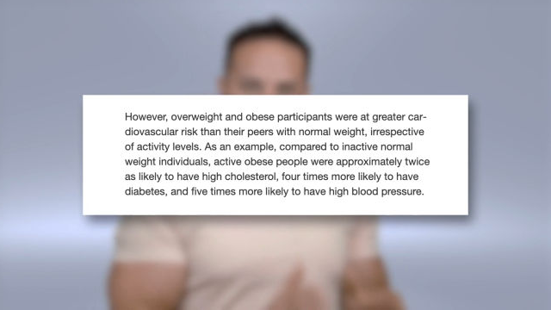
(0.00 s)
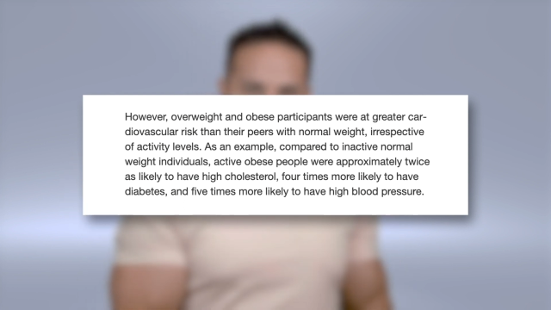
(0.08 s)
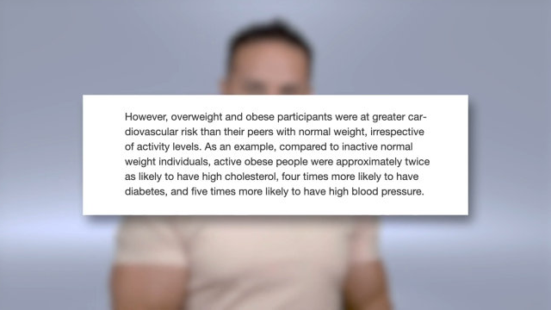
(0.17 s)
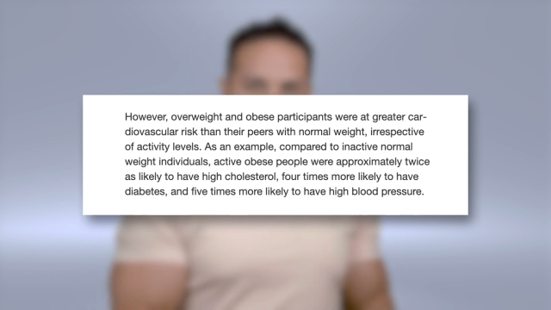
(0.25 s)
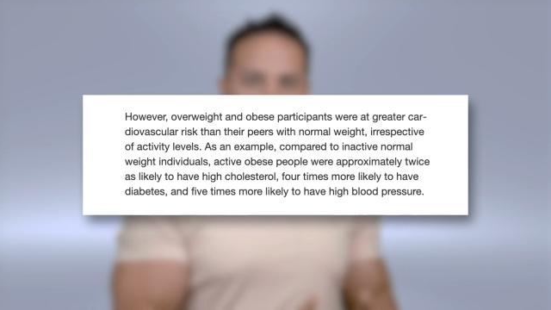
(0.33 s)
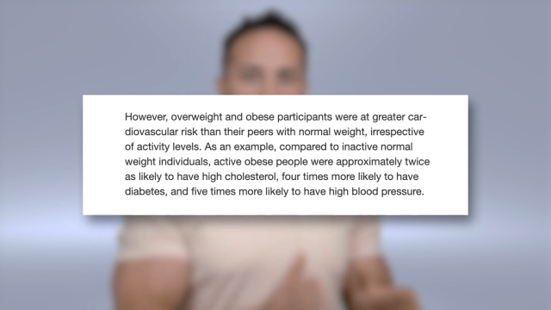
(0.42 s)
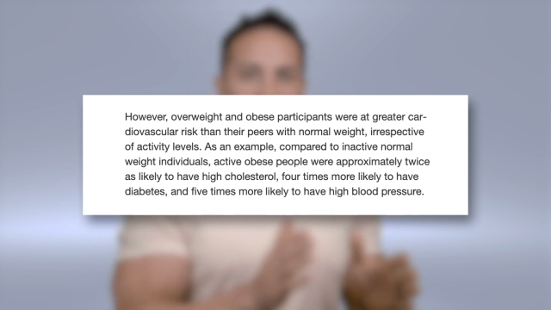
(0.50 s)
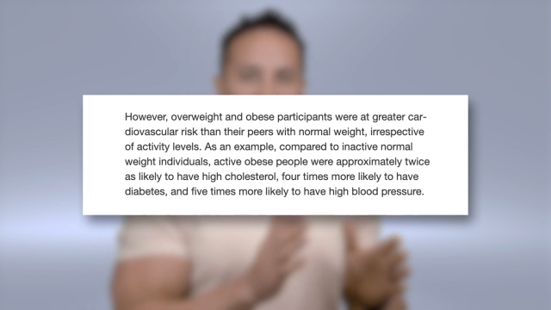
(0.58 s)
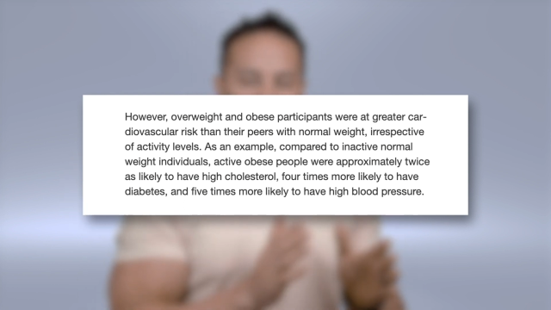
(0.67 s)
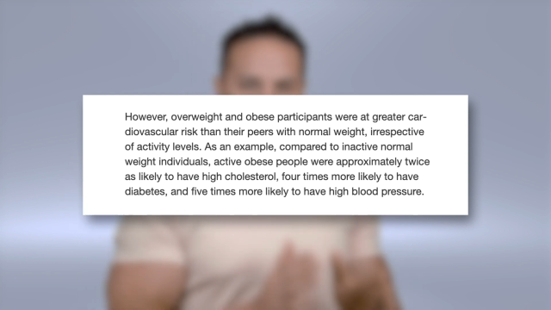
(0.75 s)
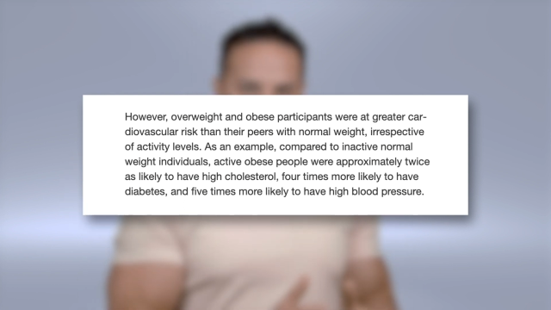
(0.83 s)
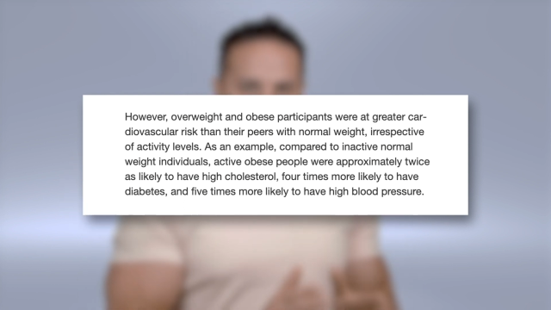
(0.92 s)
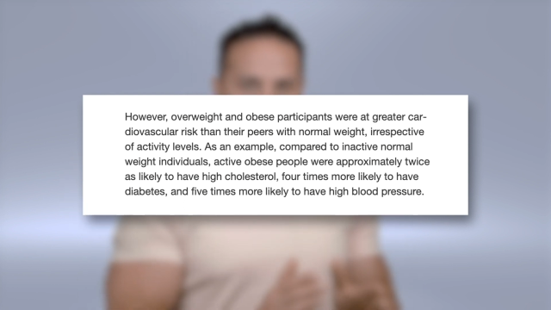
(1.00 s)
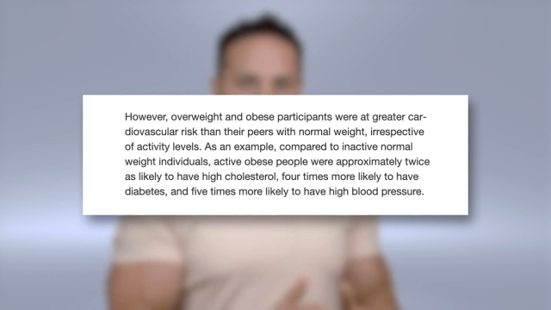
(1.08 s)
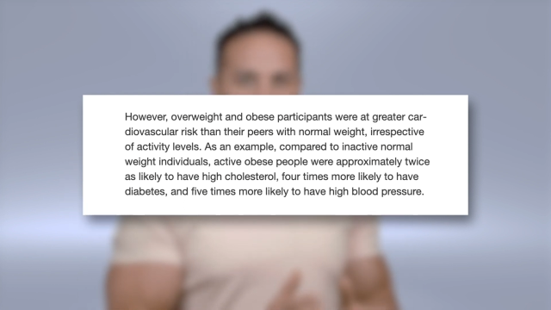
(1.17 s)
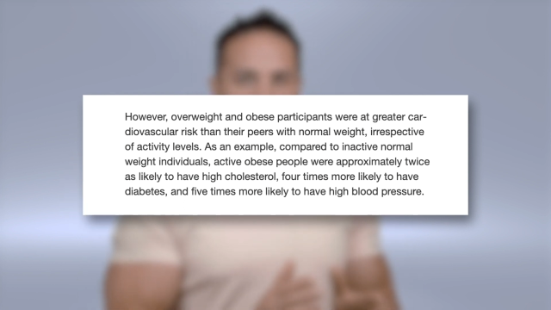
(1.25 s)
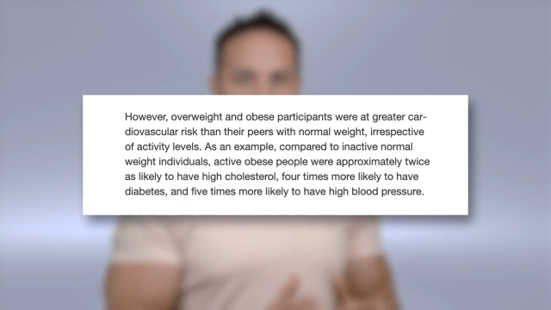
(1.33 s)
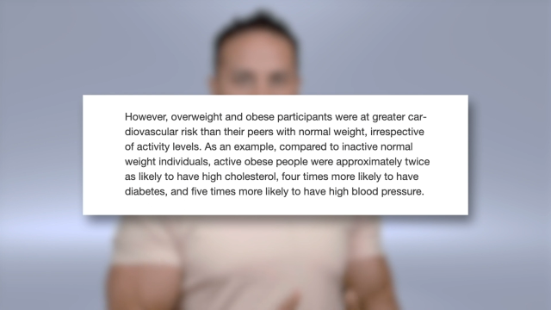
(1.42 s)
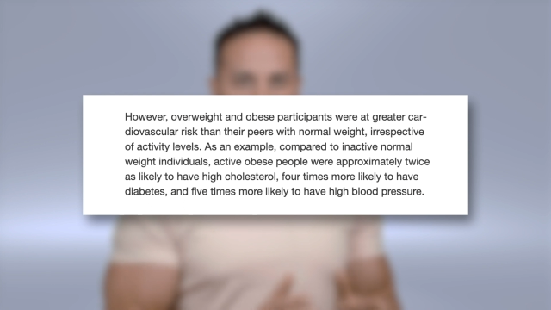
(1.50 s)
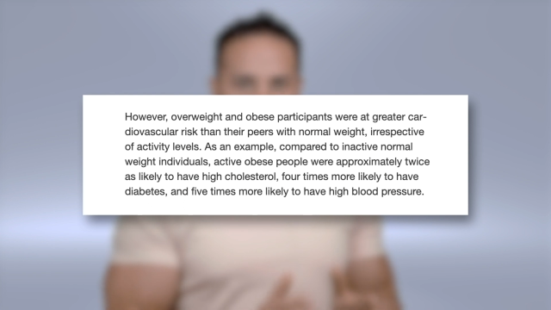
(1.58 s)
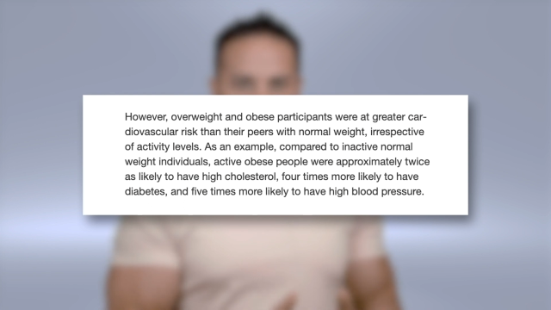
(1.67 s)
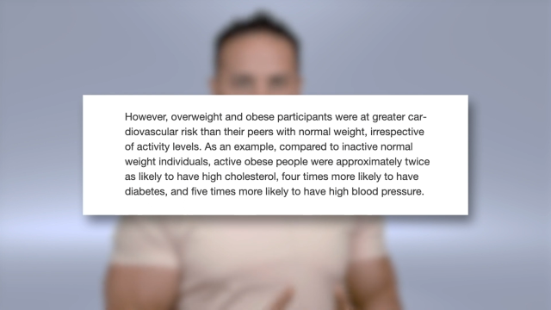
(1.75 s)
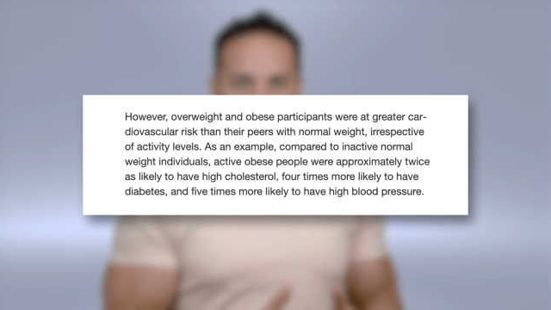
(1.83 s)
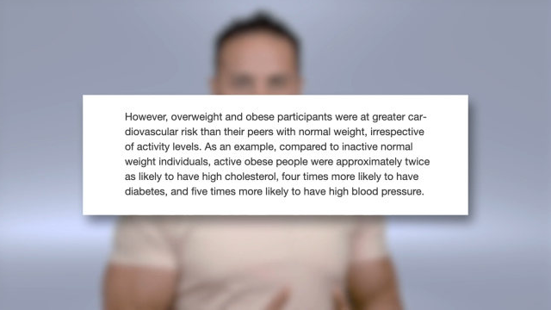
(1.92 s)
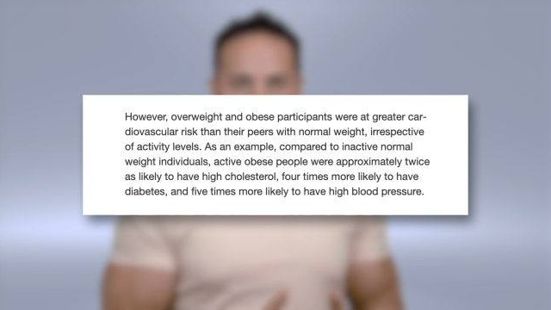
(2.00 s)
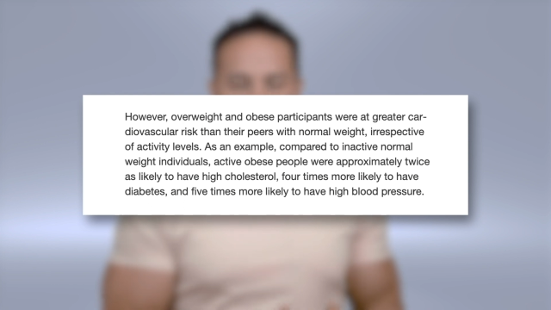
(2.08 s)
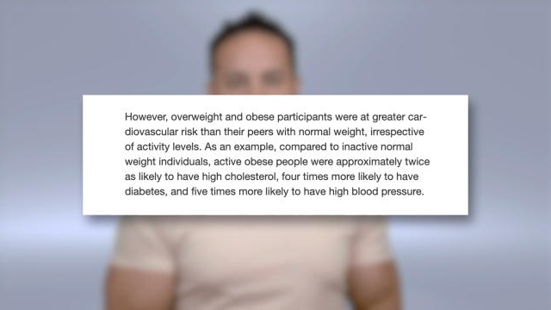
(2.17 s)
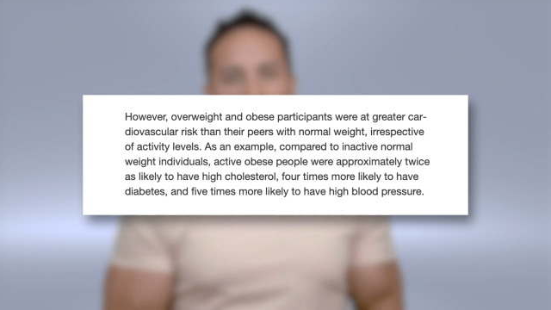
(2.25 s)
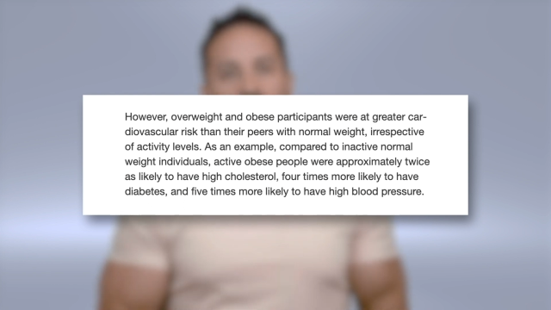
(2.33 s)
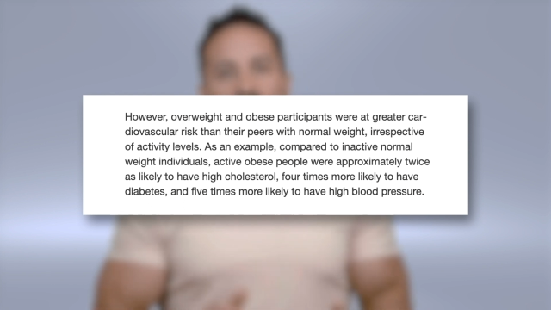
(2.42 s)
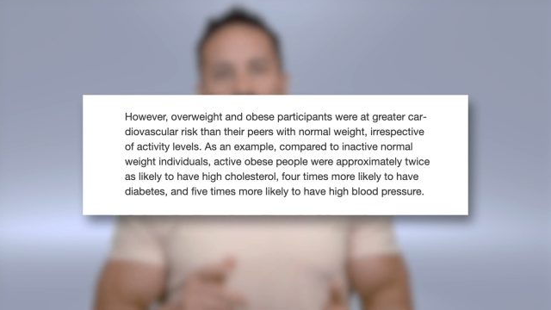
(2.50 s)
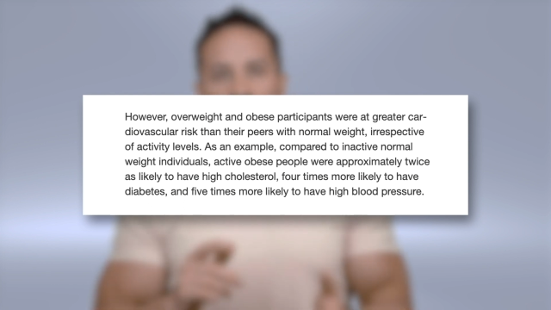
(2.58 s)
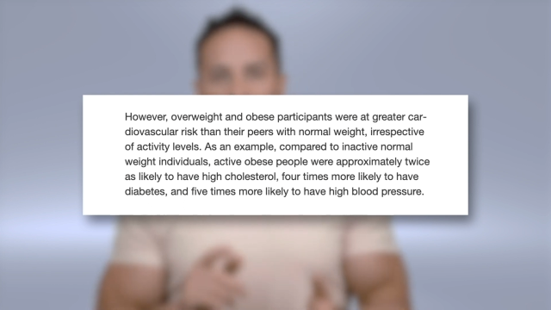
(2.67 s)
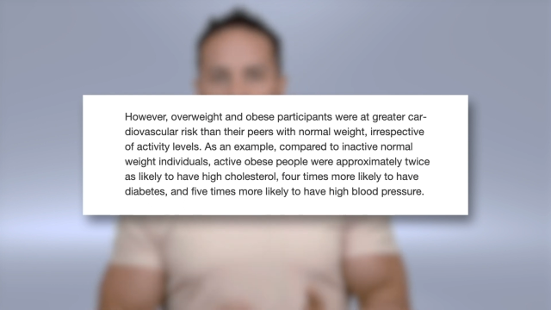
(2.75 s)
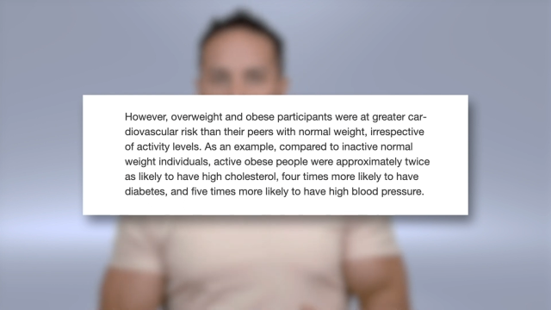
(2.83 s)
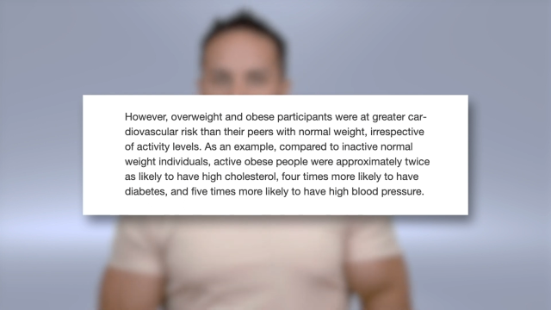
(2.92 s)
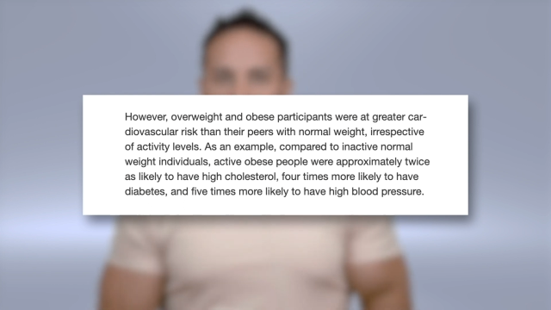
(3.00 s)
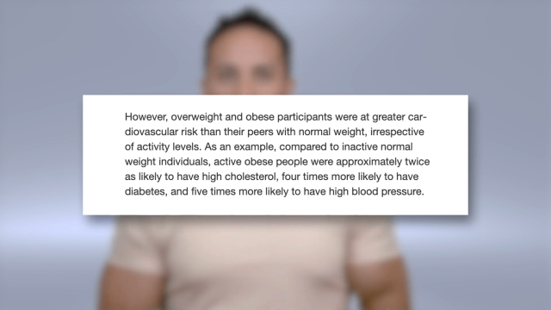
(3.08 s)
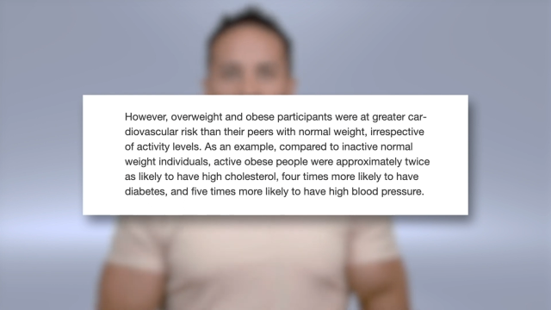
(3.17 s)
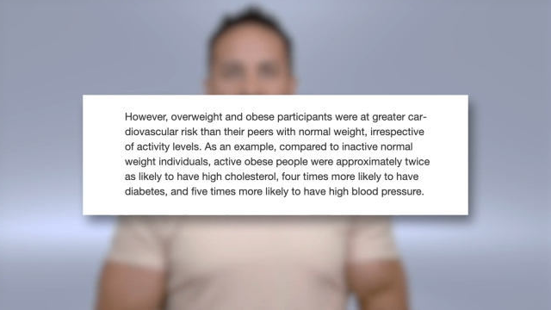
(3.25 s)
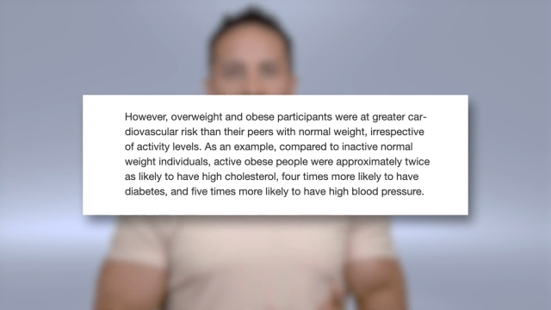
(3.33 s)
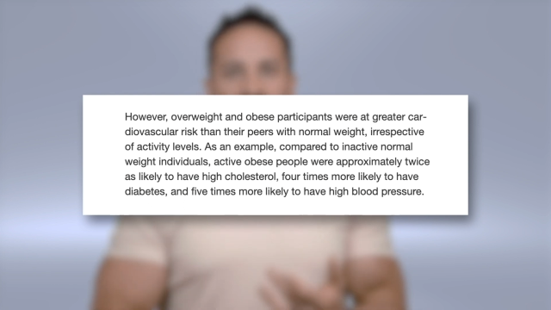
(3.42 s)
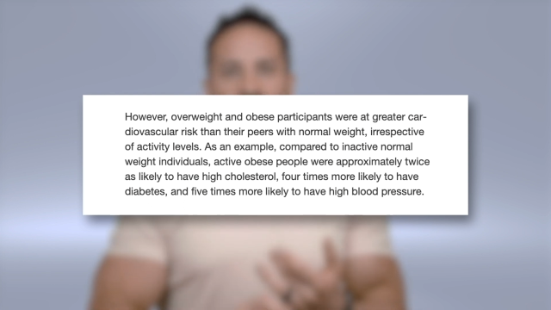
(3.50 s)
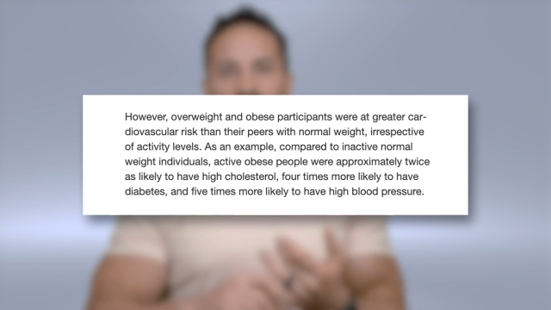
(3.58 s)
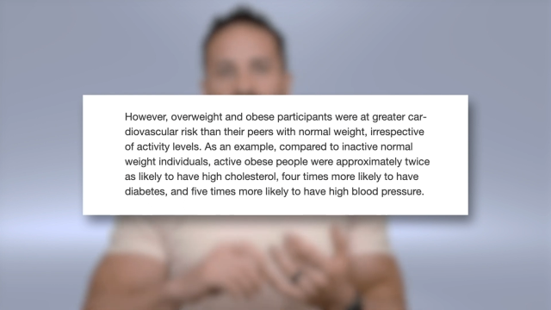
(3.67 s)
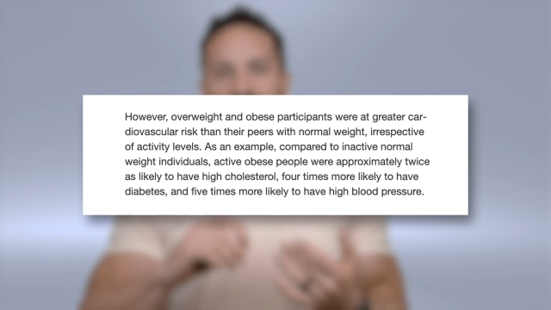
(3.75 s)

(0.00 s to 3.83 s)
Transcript: Nobody's mouth can be seen.